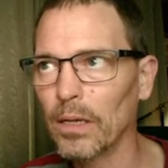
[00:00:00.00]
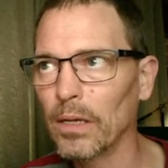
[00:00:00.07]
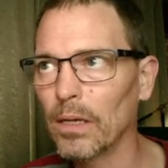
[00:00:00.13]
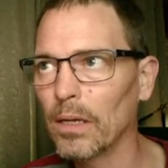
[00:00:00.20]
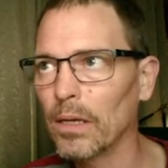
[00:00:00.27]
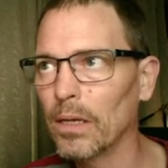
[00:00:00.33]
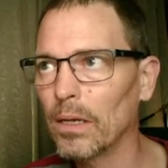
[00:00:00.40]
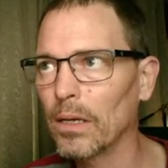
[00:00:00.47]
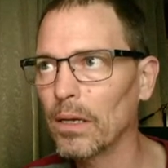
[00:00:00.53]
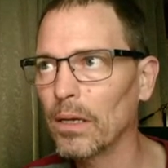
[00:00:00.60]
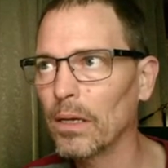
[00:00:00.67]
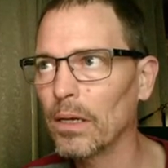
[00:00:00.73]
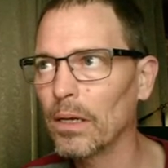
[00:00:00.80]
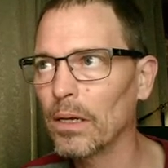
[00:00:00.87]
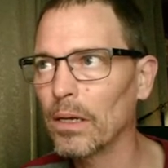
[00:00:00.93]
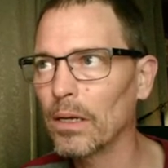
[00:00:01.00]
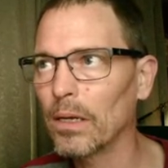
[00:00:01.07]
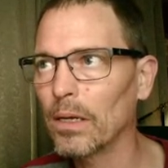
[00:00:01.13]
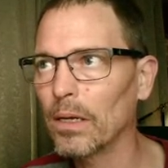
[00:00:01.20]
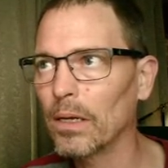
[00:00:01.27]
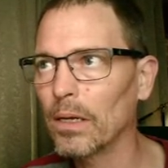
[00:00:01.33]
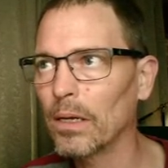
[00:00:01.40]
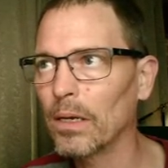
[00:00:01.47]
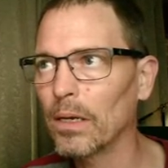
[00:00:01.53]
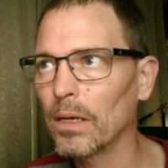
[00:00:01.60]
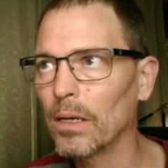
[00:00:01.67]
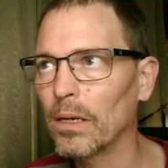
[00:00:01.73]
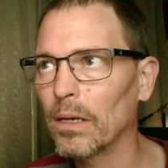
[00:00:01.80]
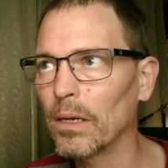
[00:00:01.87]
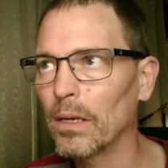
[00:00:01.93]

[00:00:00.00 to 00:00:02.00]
(silence)